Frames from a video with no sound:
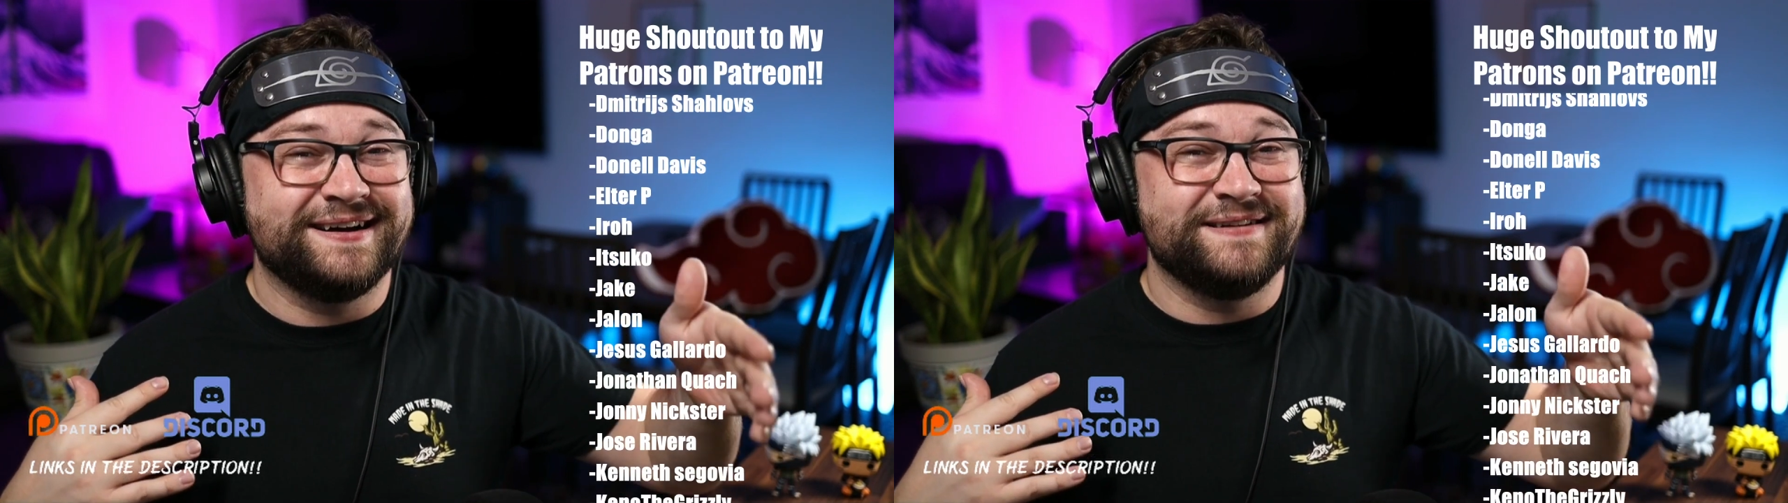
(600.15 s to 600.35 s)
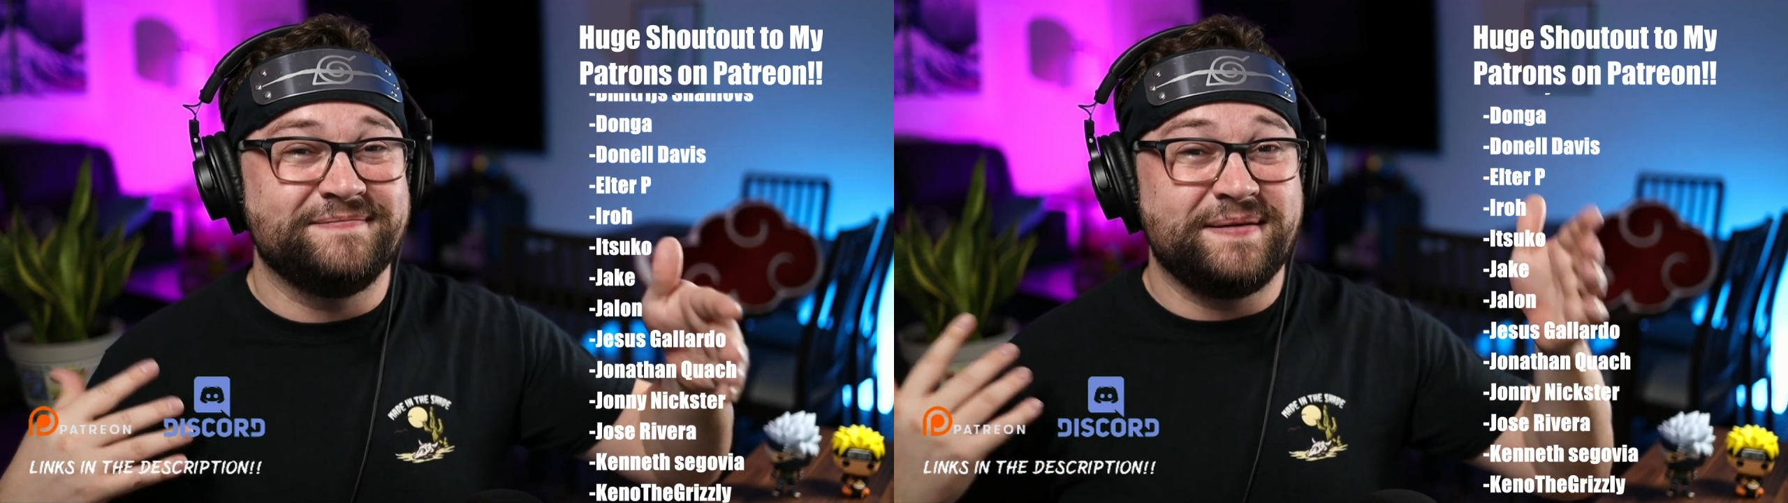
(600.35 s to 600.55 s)

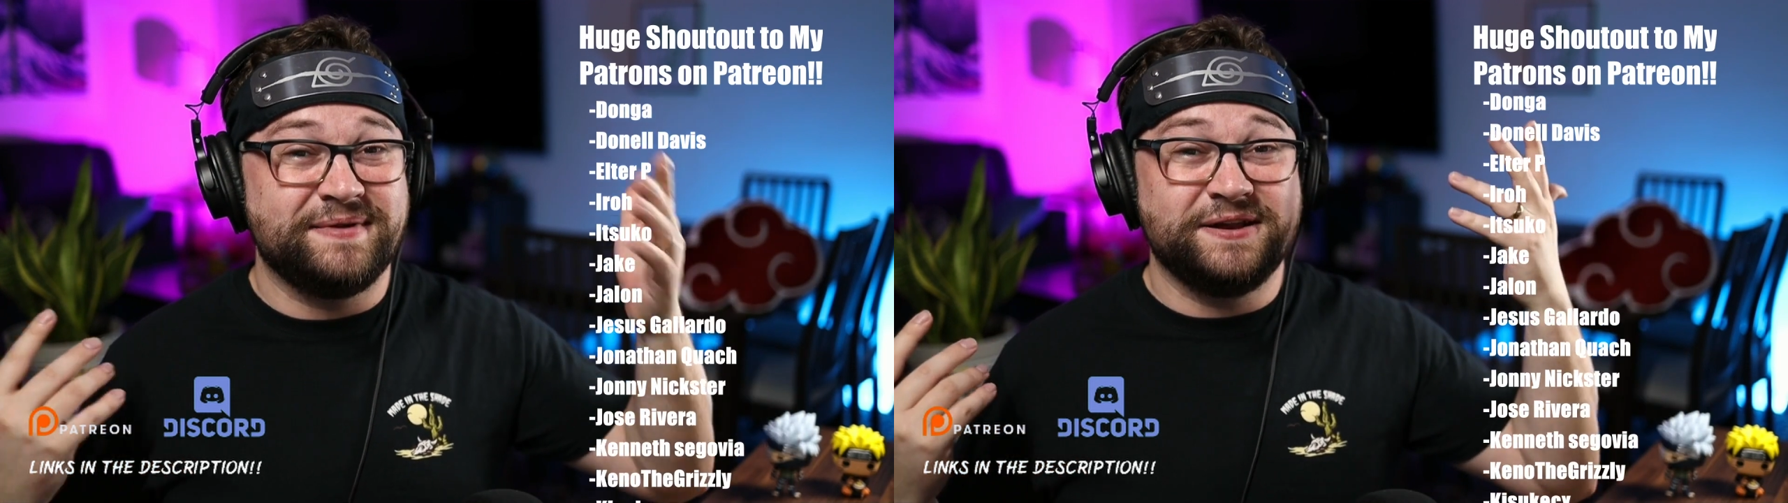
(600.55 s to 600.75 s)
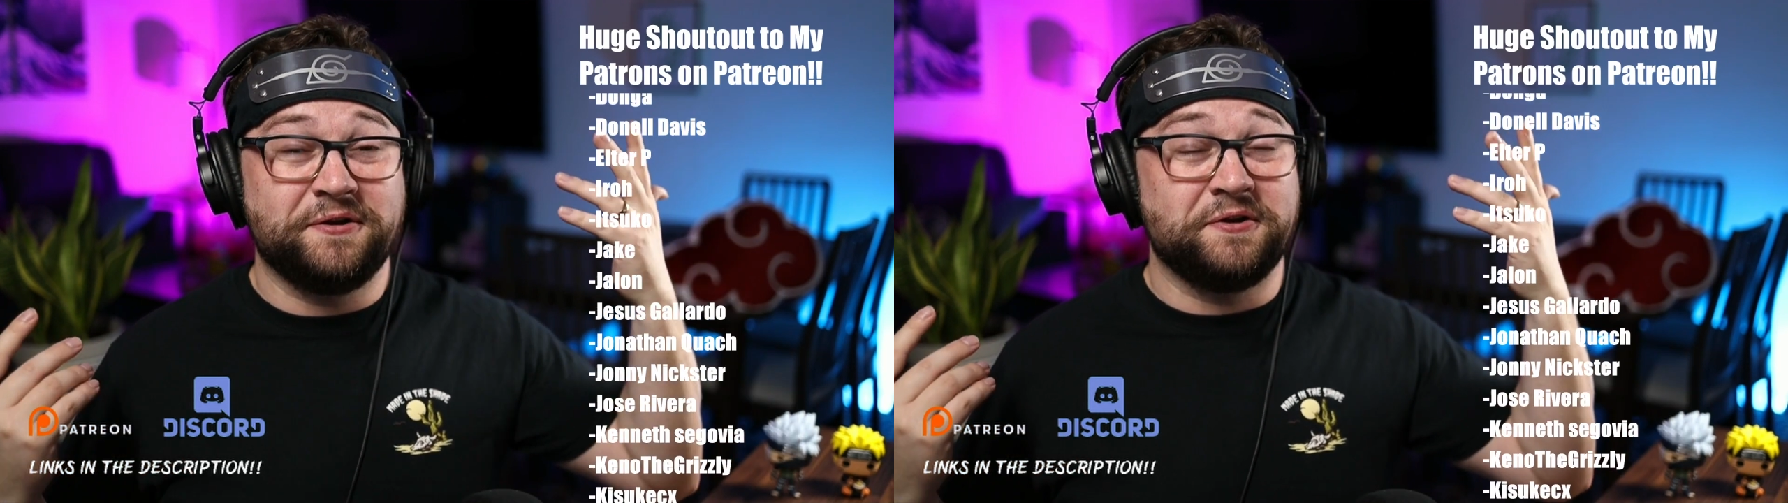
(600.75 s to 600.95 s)
Maybe,
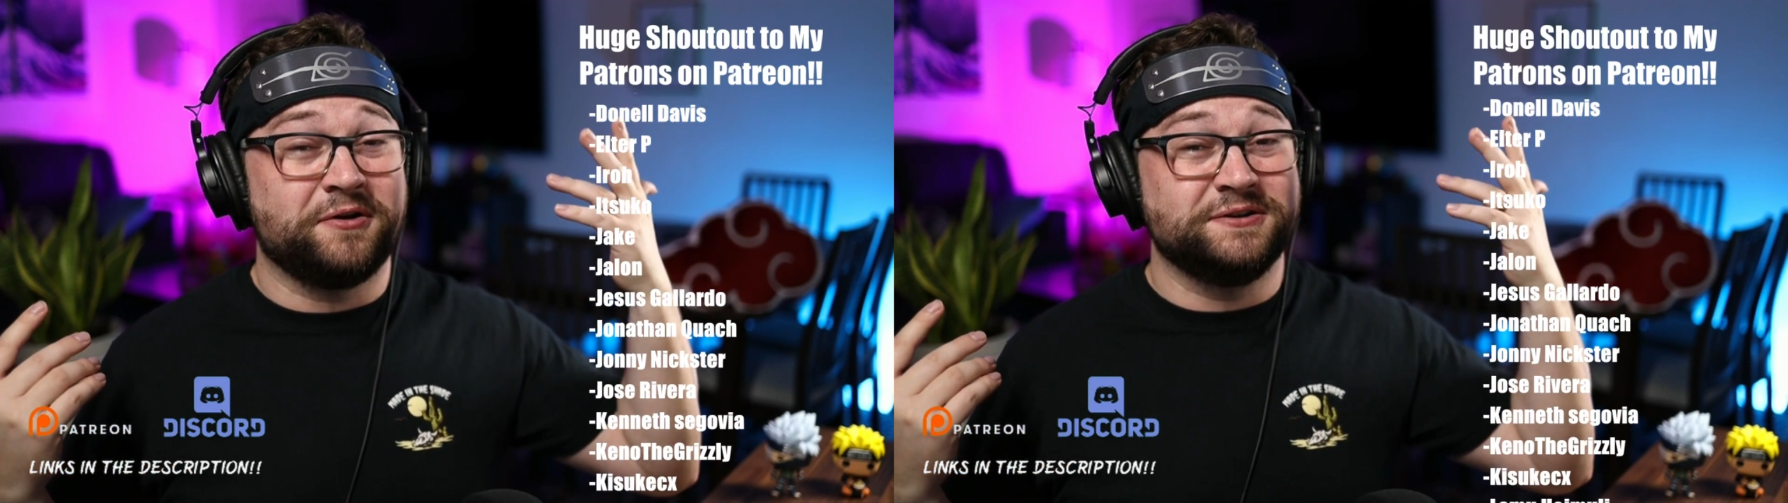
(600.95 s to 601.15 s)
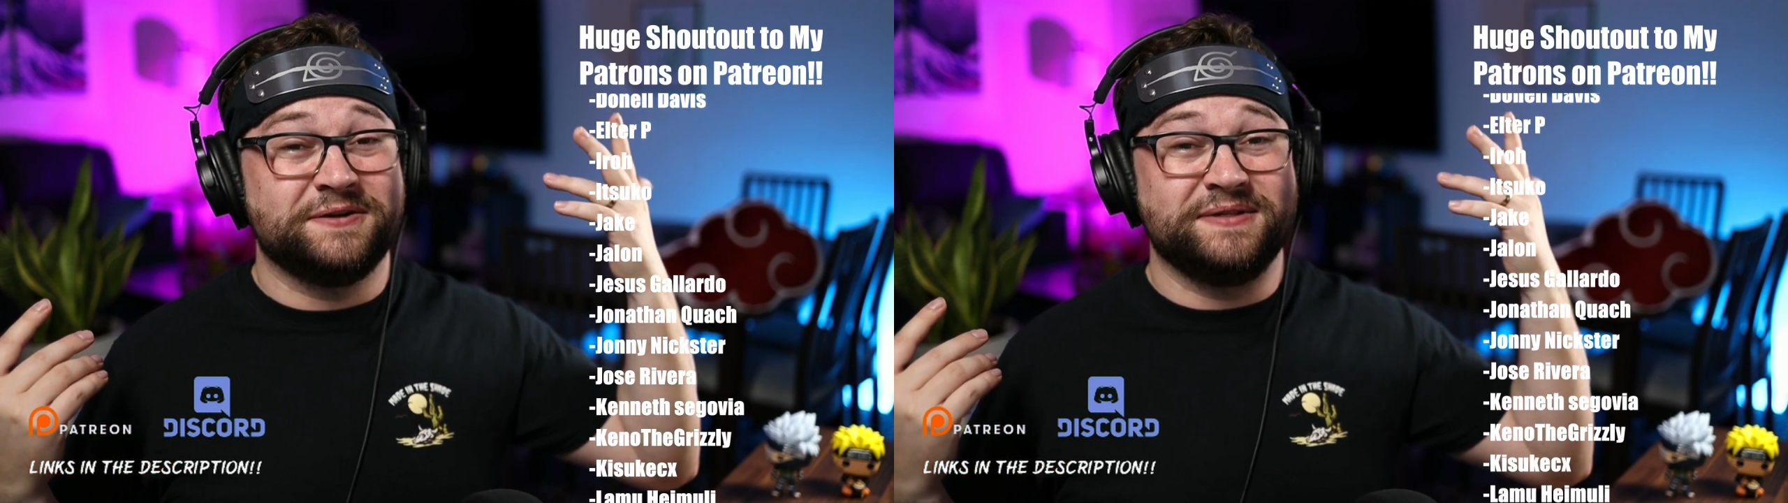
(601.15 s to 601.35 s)
you know,
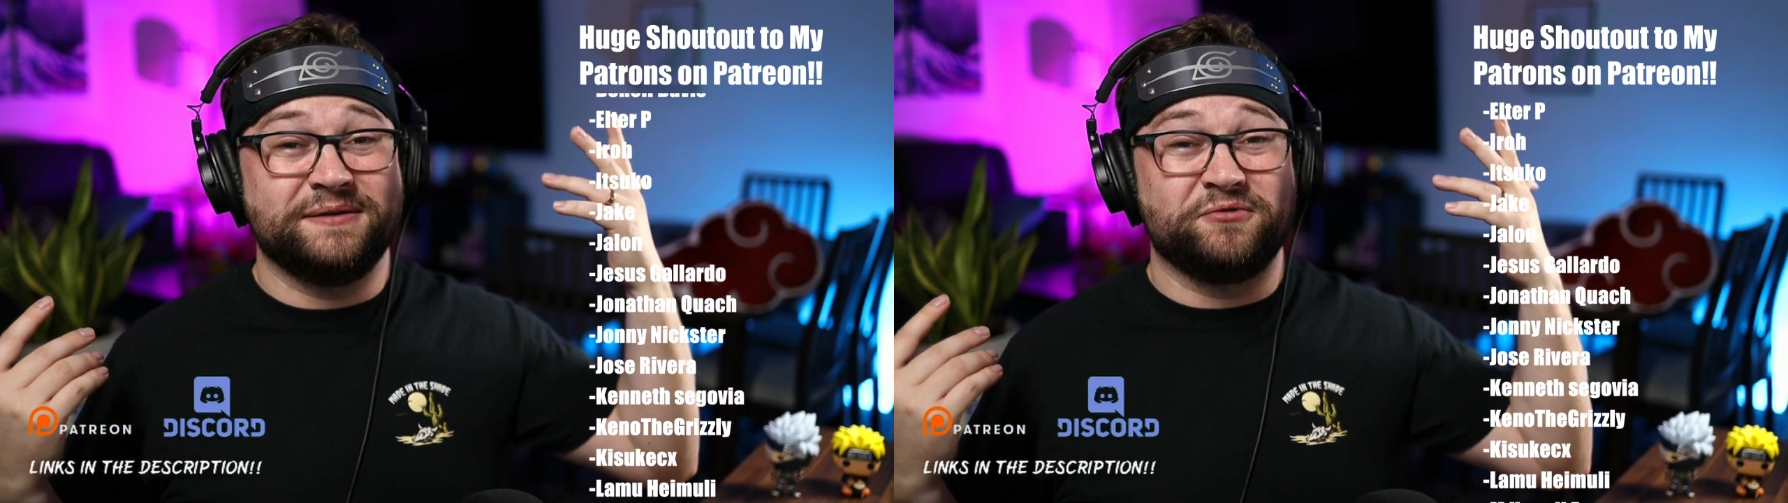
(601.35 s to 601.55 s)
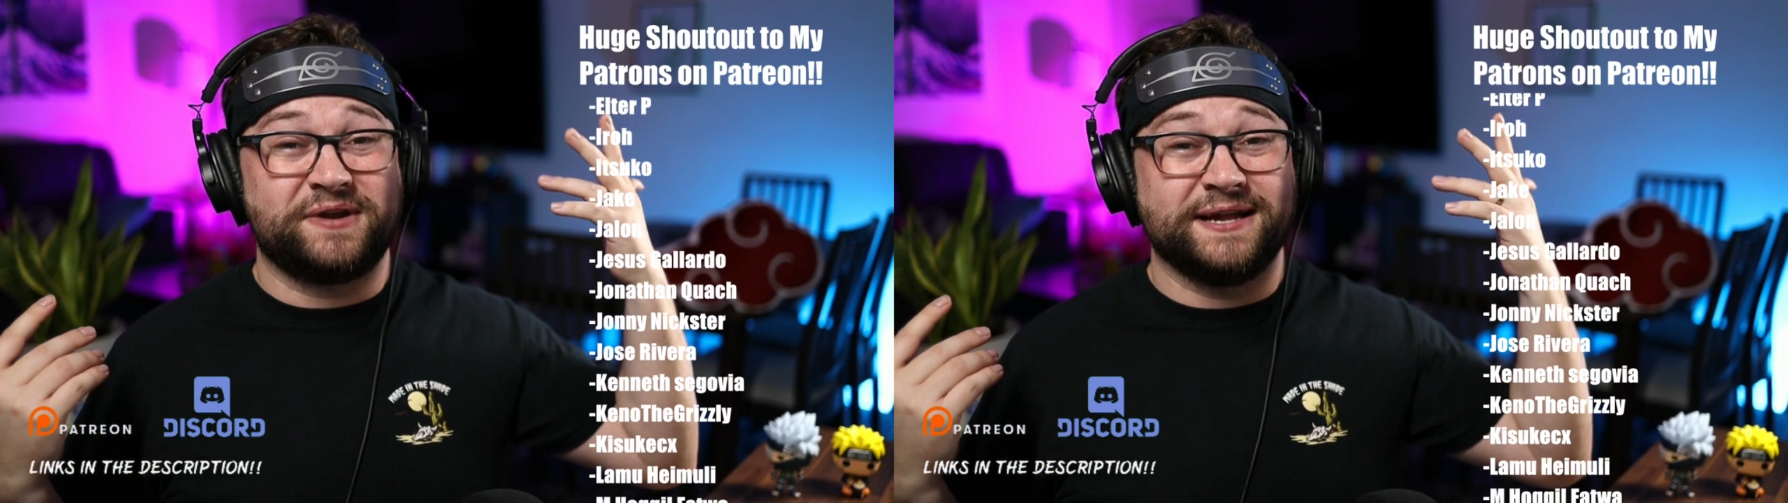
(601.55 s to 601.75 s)
Naruto and them
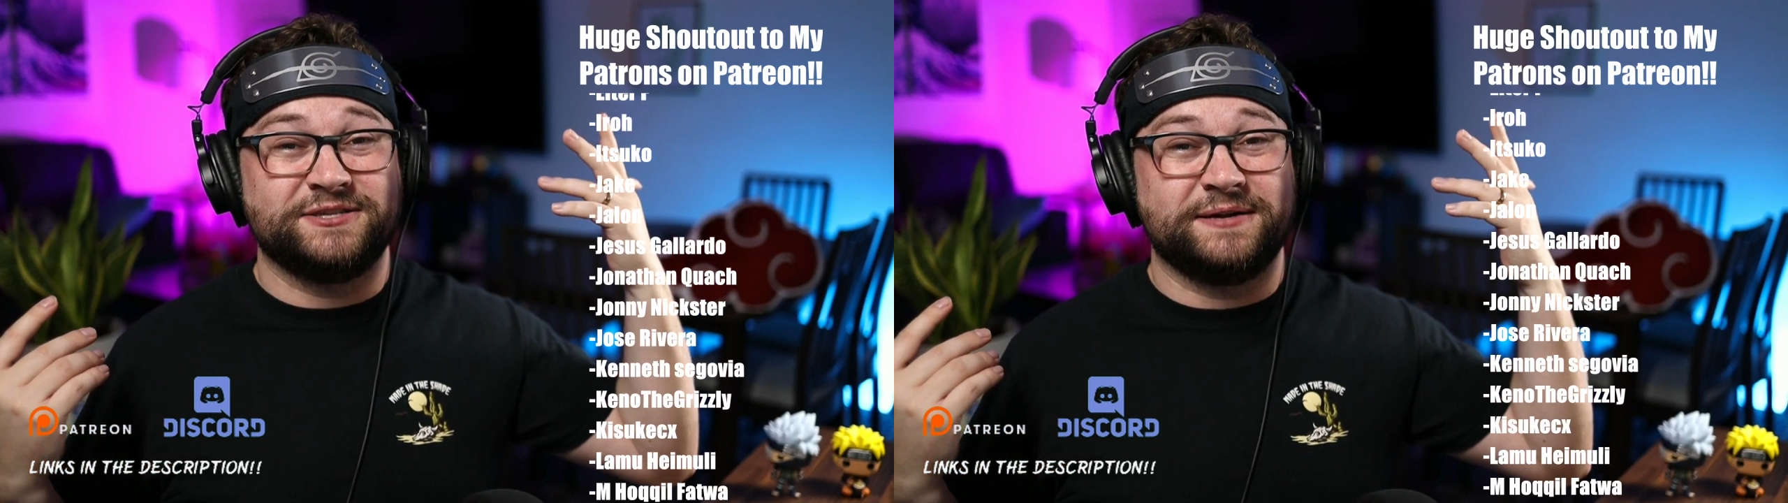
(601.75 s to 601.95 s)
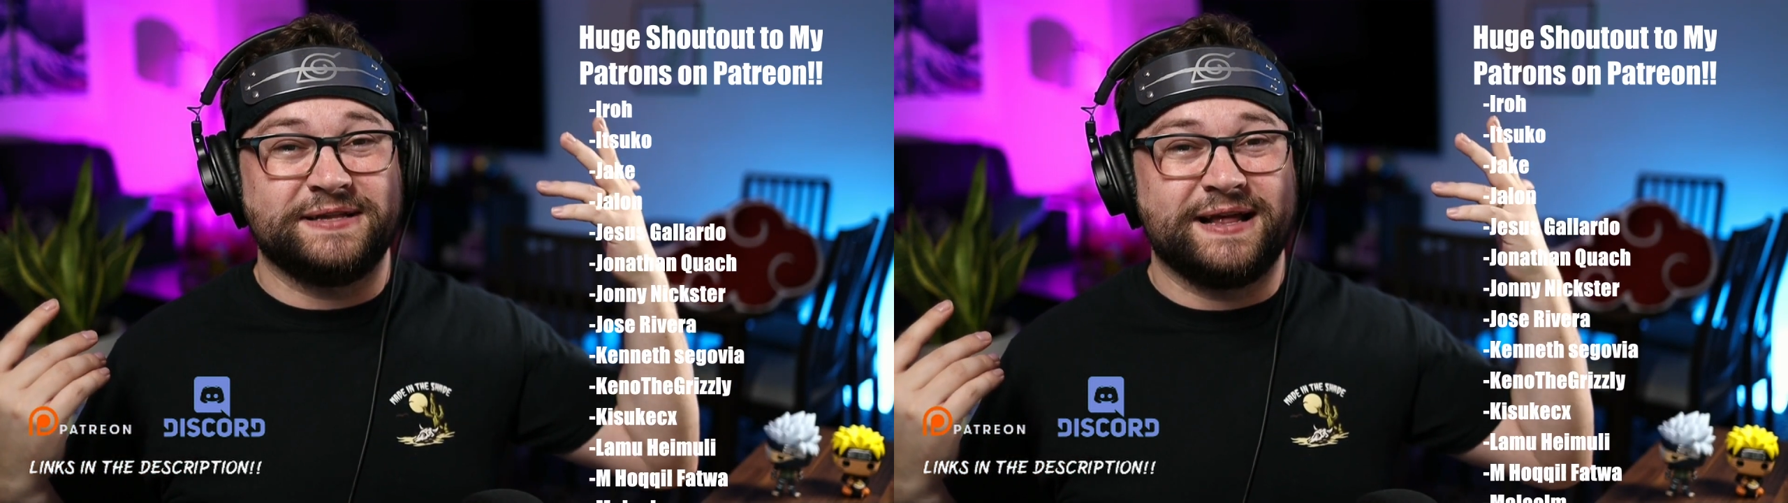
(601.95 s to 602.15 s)
will catch
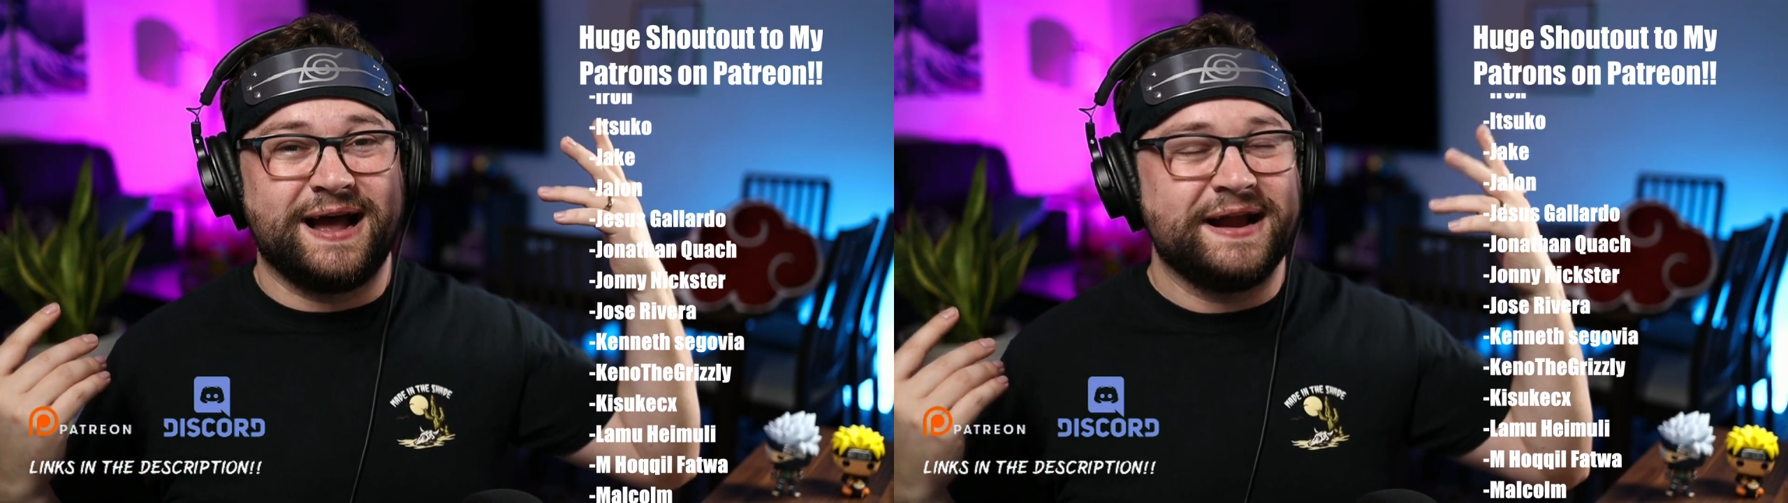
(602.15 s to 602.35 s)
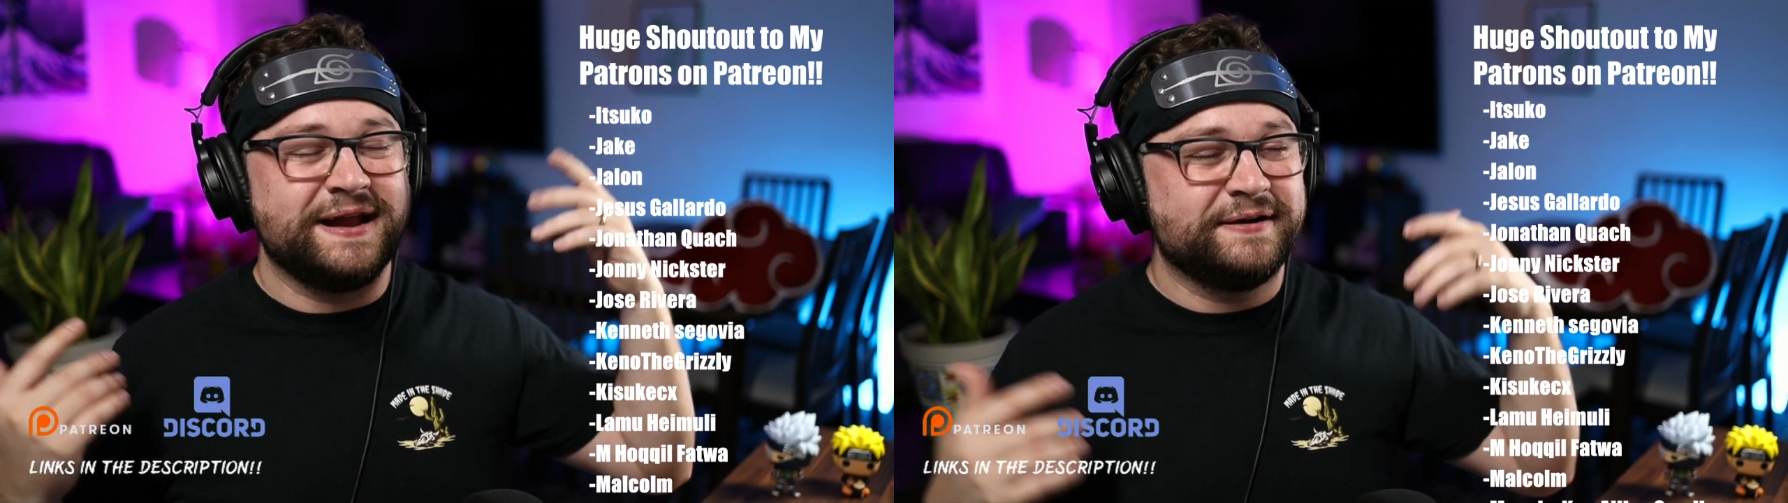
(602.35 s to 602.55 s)
up to the hideout.